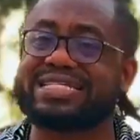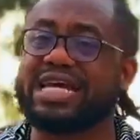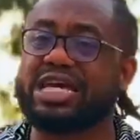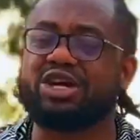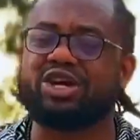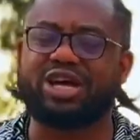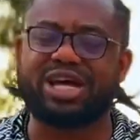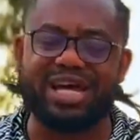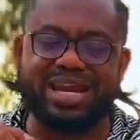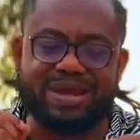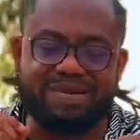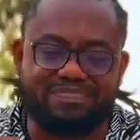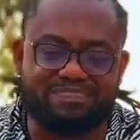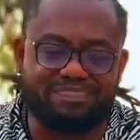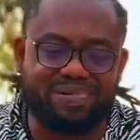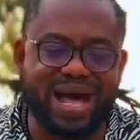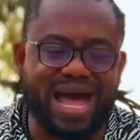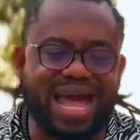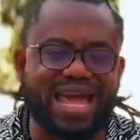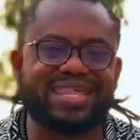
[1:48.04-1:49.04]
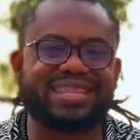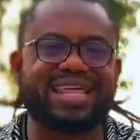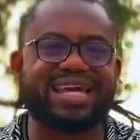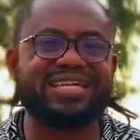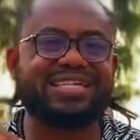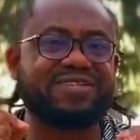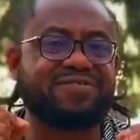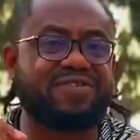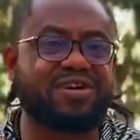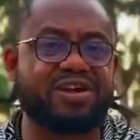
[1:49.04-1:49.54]
that you can buy that
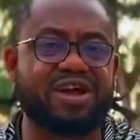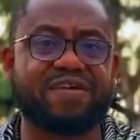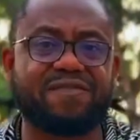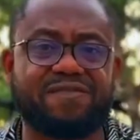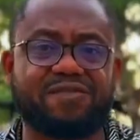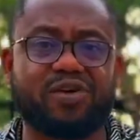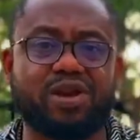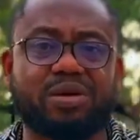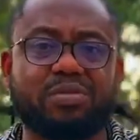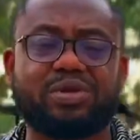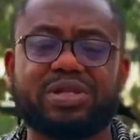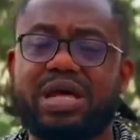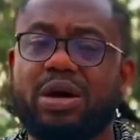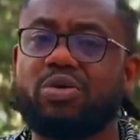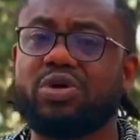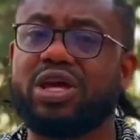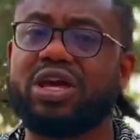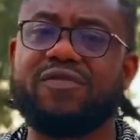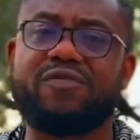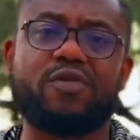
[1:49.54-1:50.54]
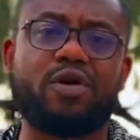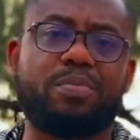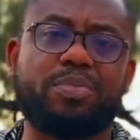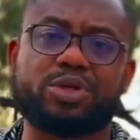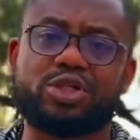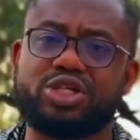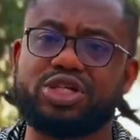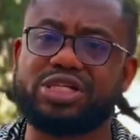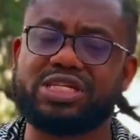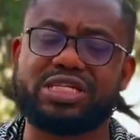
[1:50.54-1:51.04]
is very affordable, that will give you
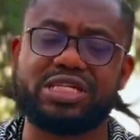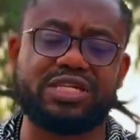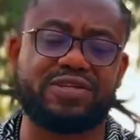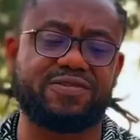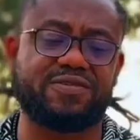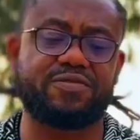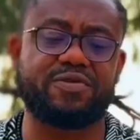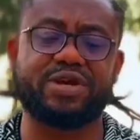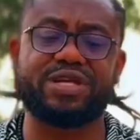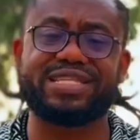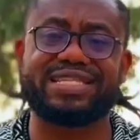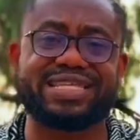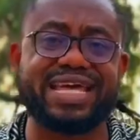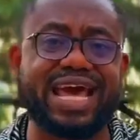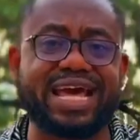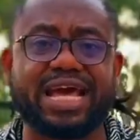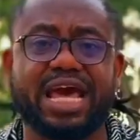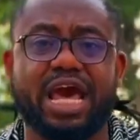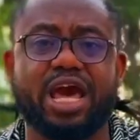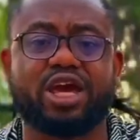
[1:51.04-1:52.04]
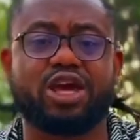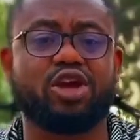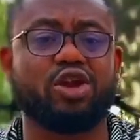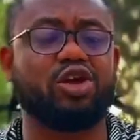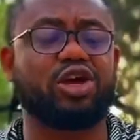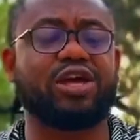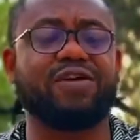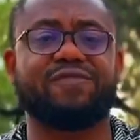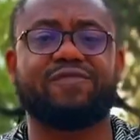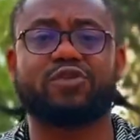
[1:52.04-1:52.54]
opportunities. You're in tech, you're
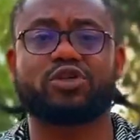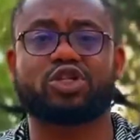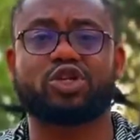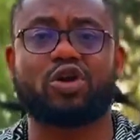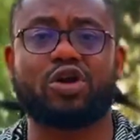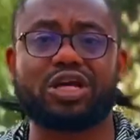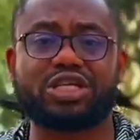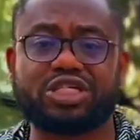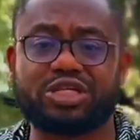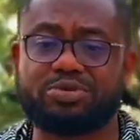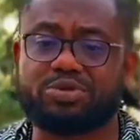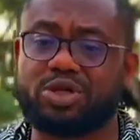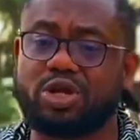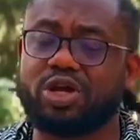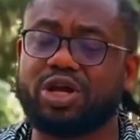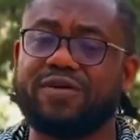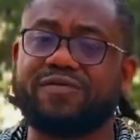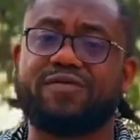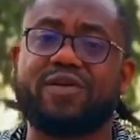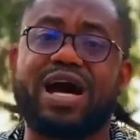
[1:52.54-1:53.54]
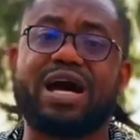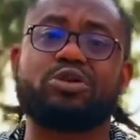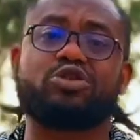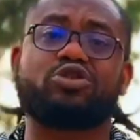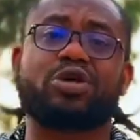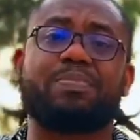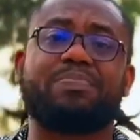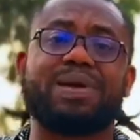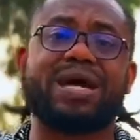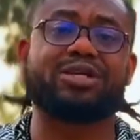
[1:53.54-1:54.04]
looking for scholarships, you're looking for how
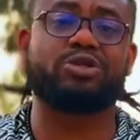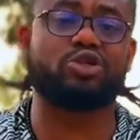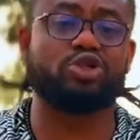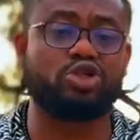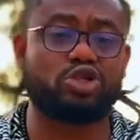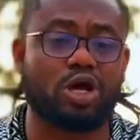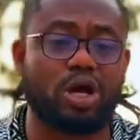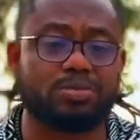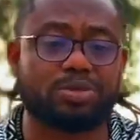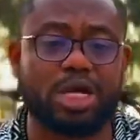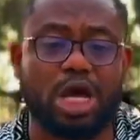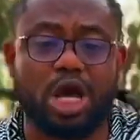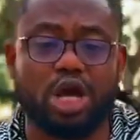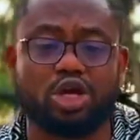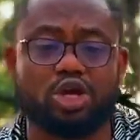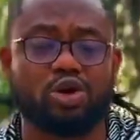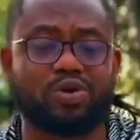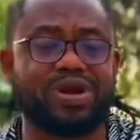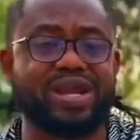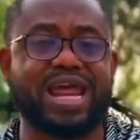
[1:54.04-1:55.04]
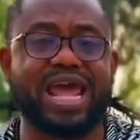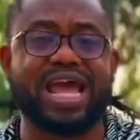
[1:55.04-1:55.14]
to apply to jobs, you're an